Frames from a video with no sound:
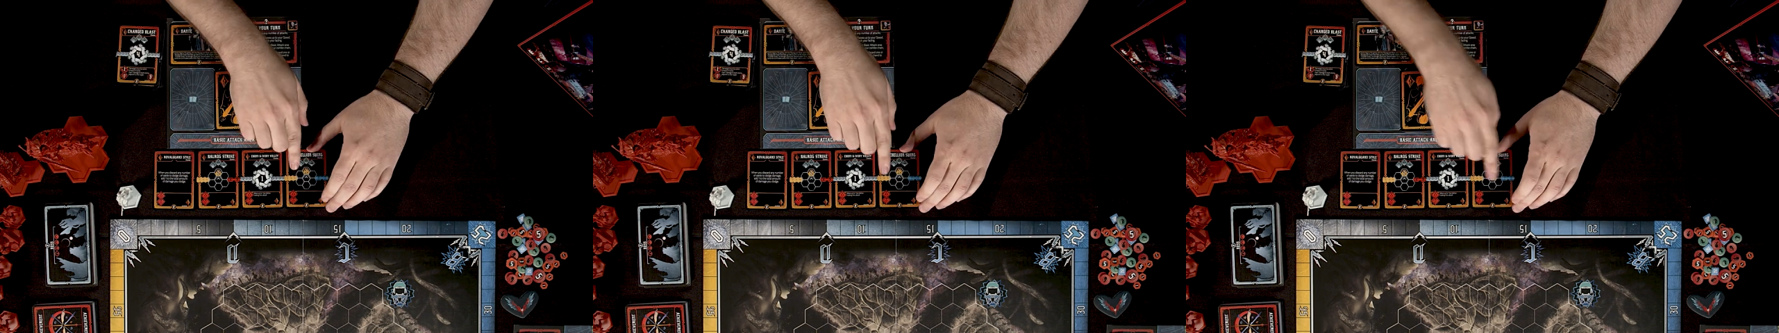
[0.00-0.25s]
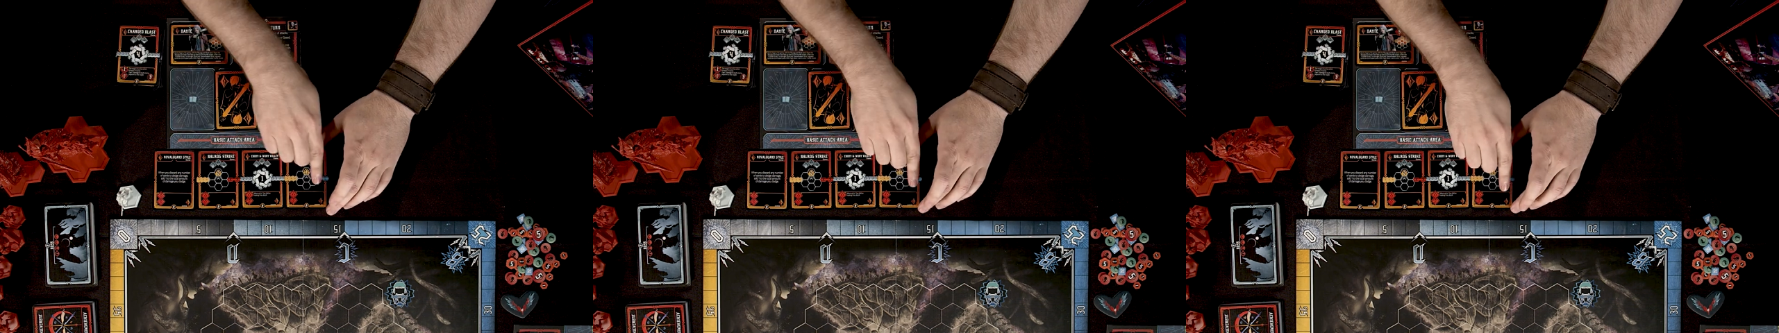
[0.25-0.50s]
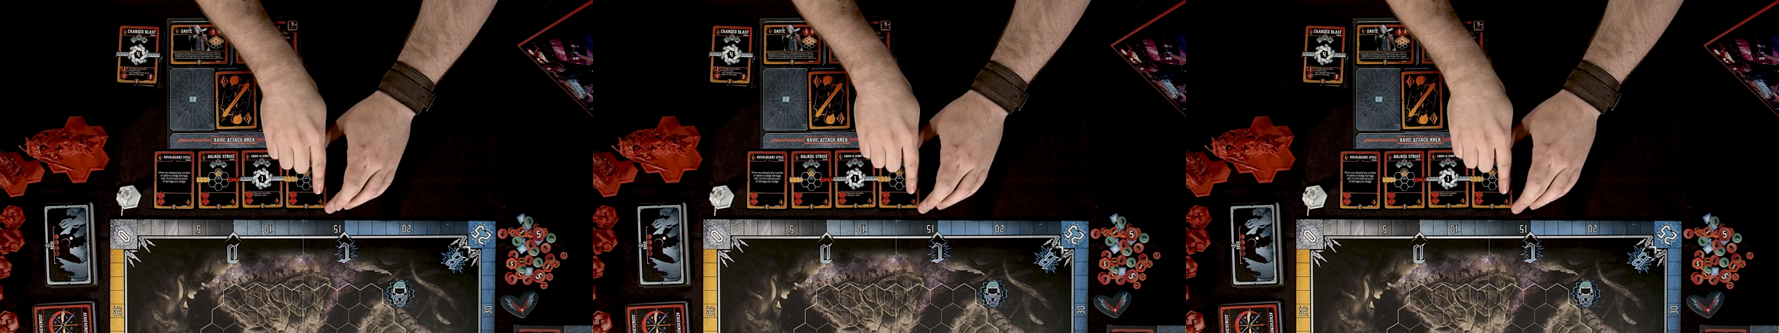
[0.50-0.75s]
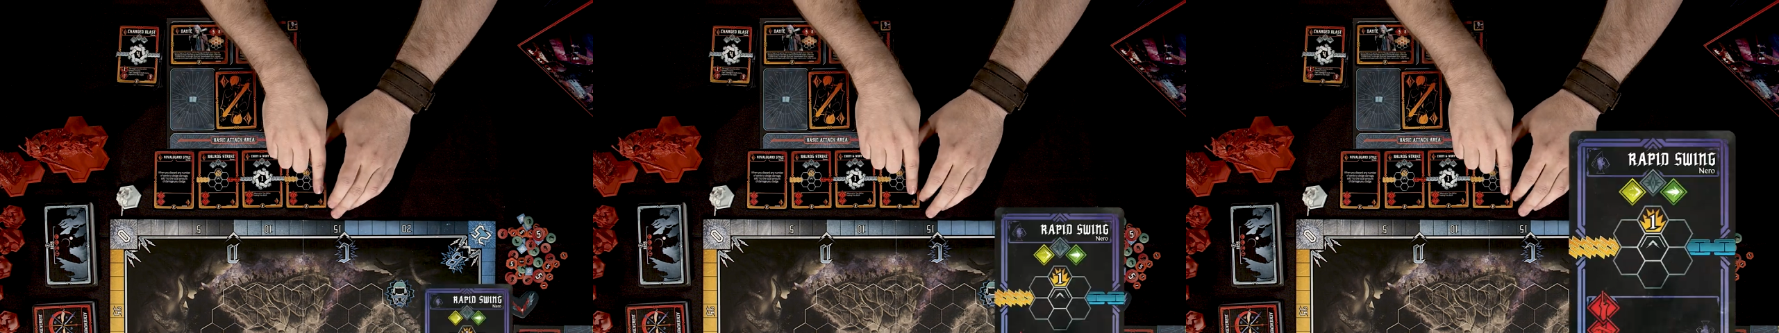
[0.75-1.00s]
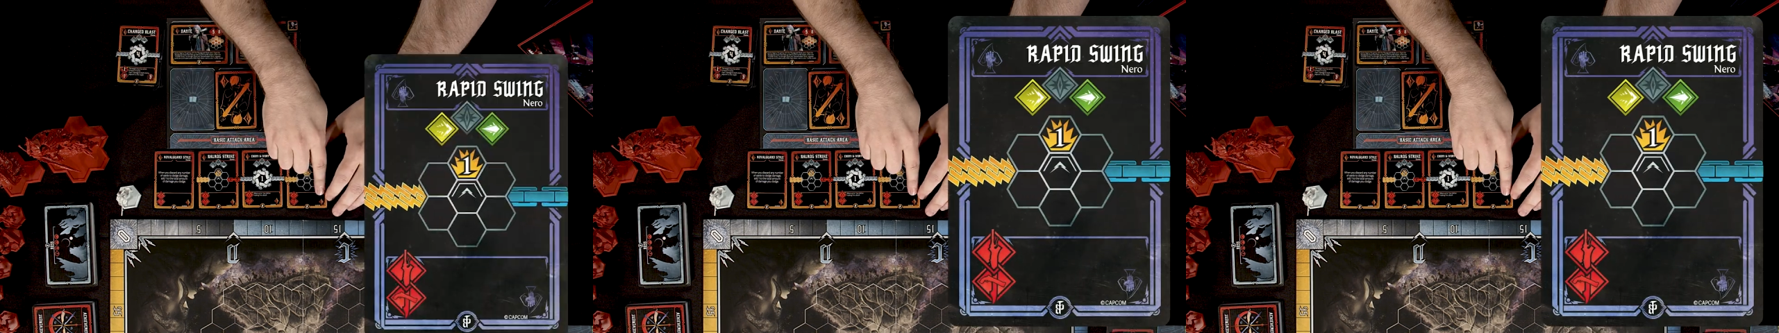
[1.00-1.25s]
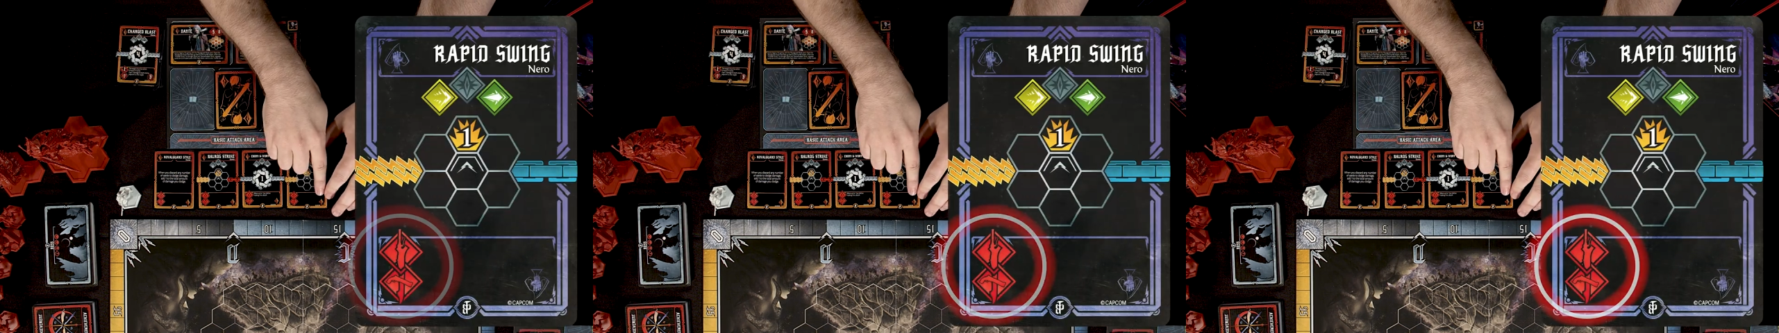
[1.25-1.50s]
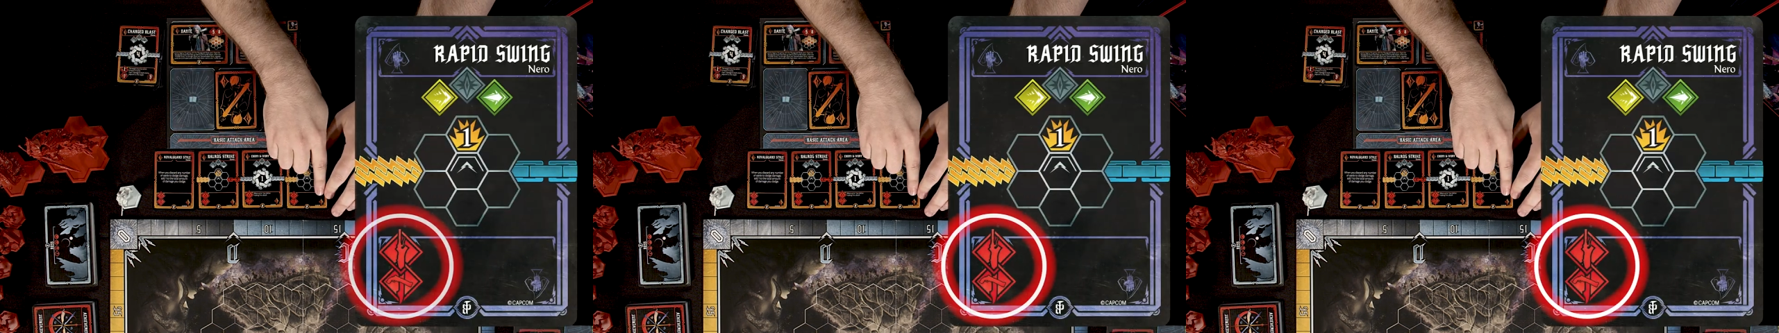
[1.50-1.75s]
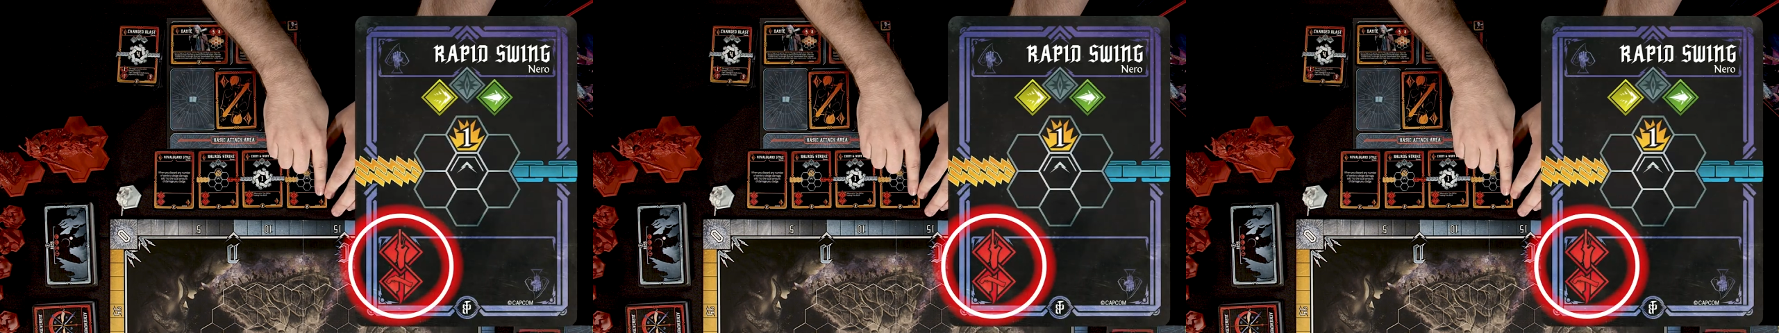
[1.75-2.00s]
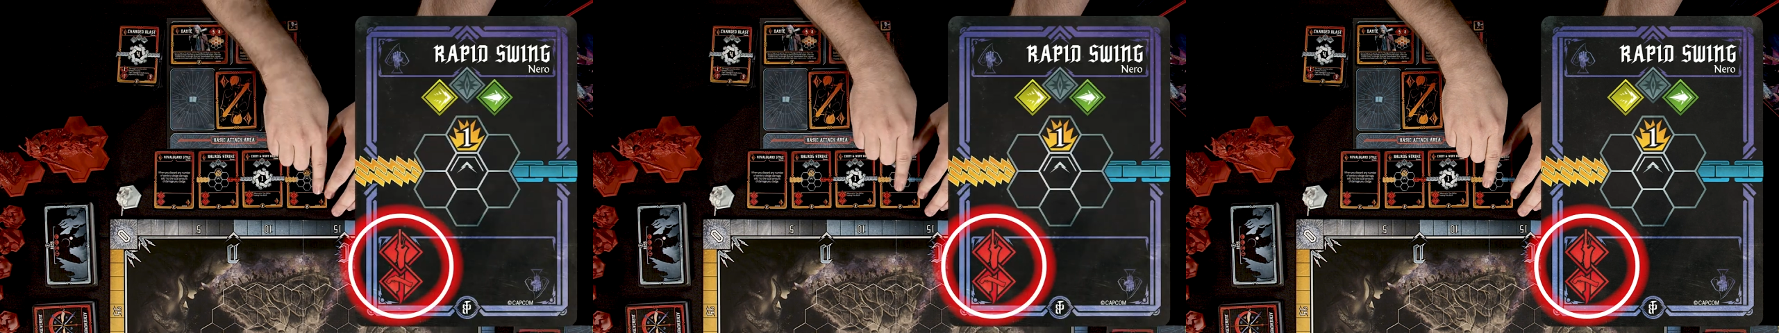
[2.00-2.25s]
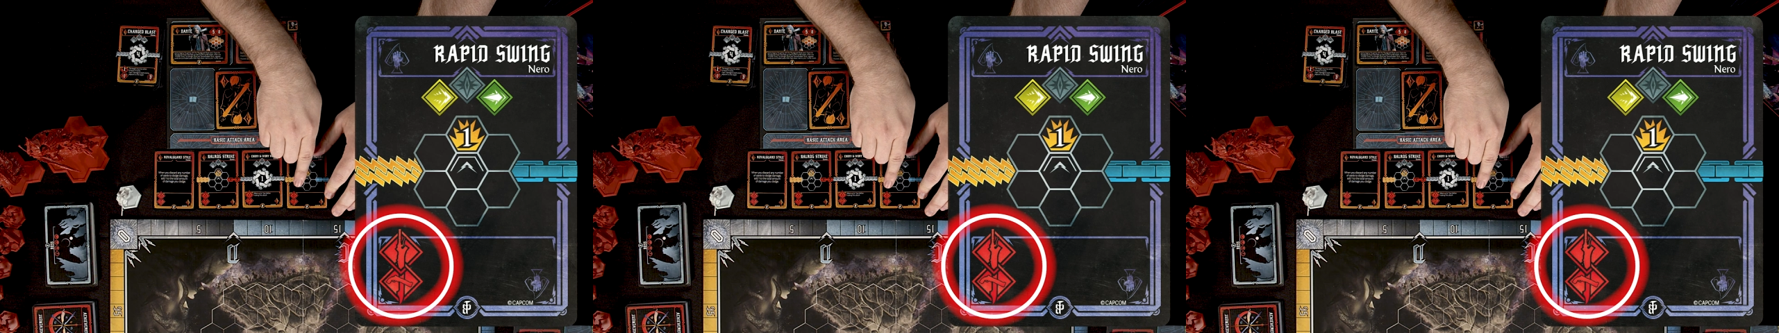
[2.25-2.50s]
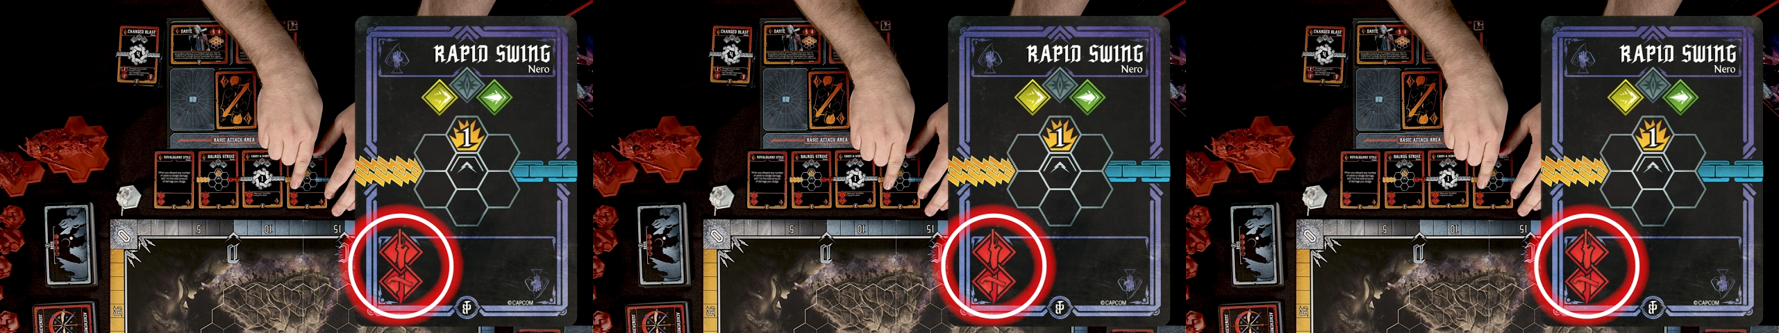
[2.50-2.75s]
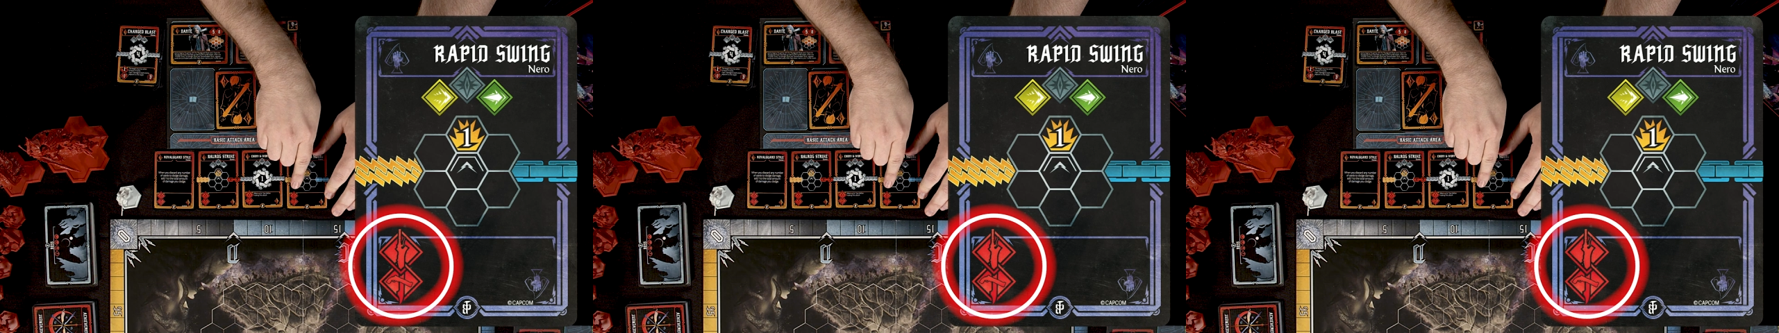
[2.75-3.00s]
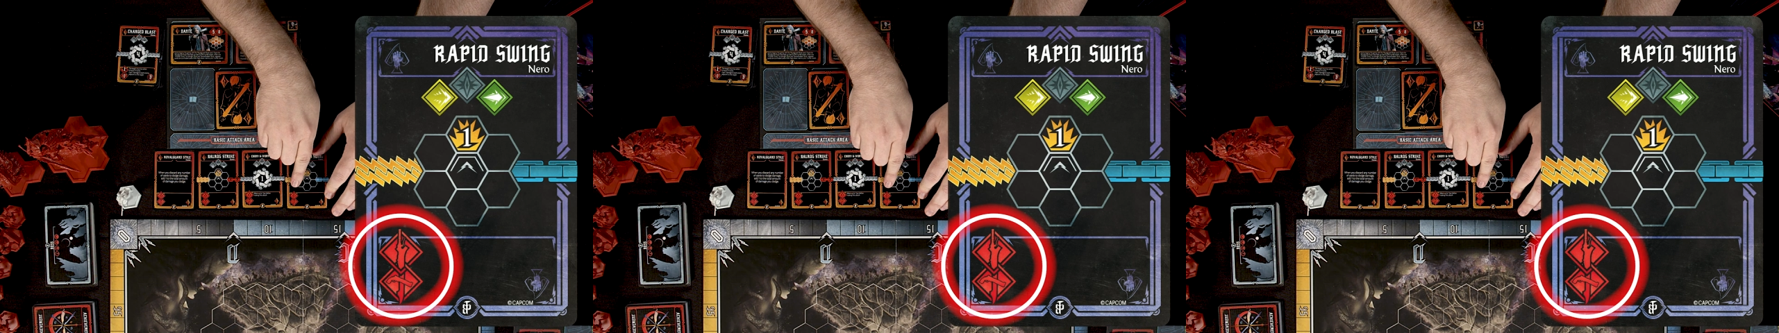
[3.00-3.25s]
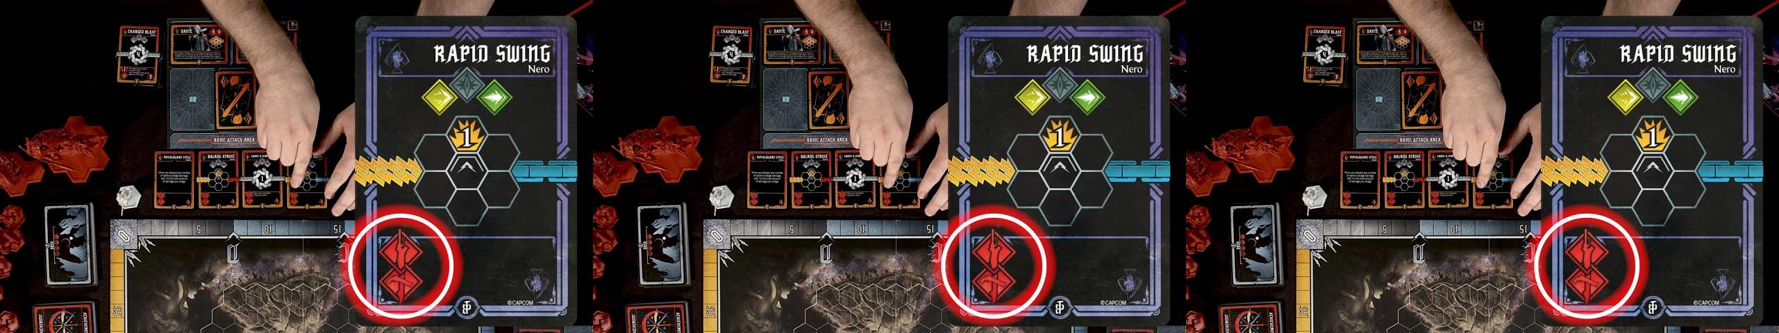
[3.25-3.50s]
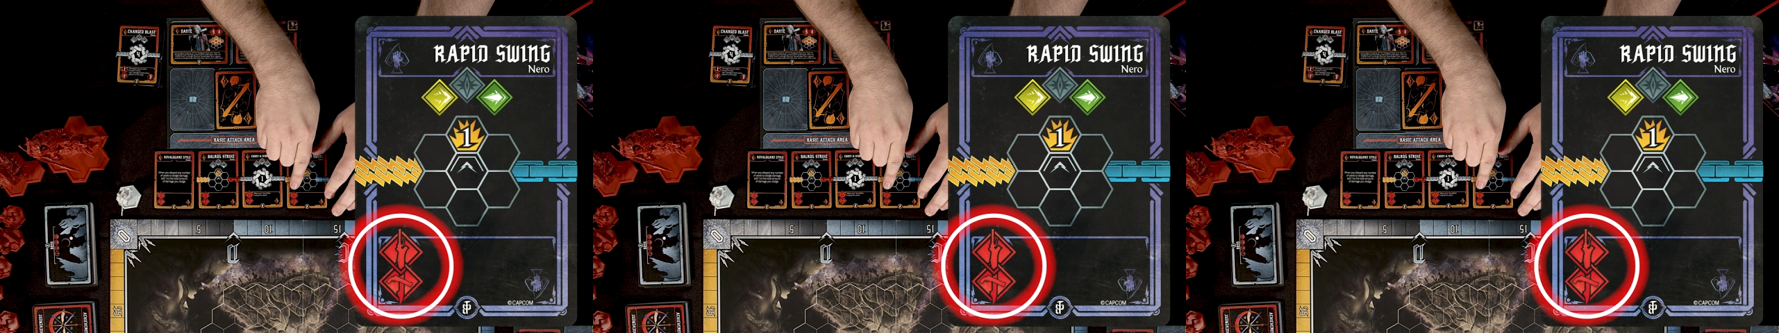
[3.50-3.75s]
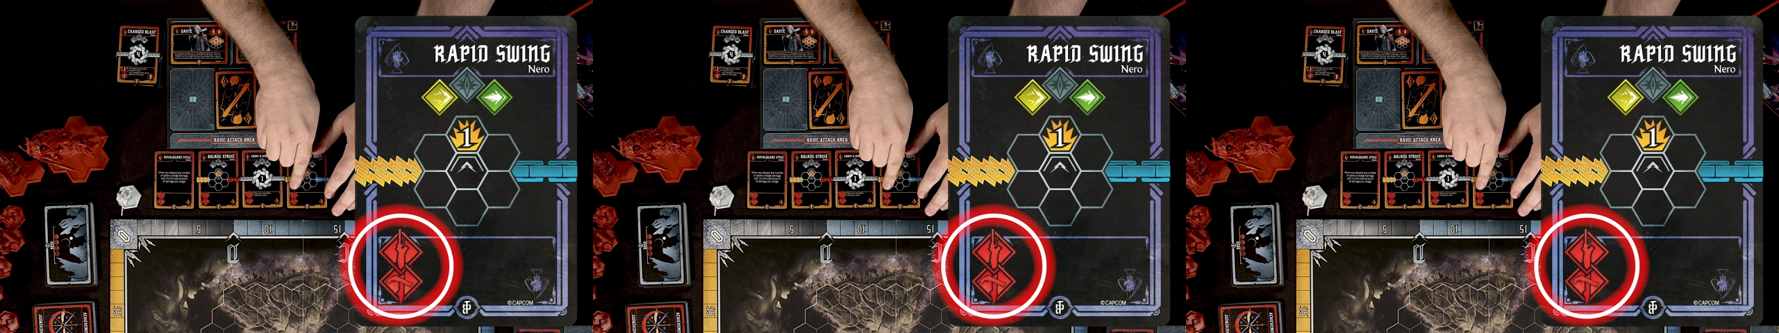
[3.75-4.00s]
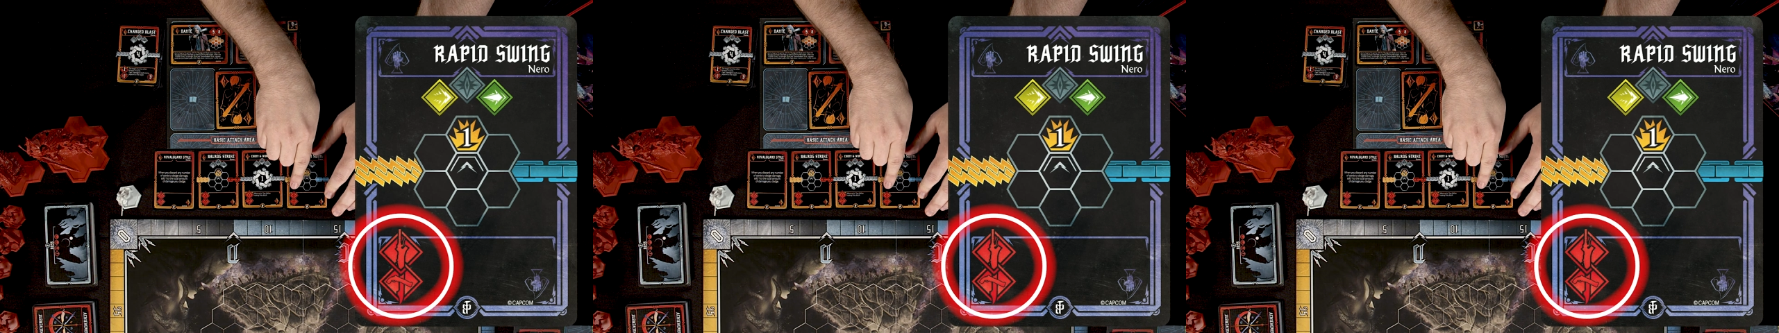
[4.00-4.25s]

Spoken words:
Nobody's mouth can be seen.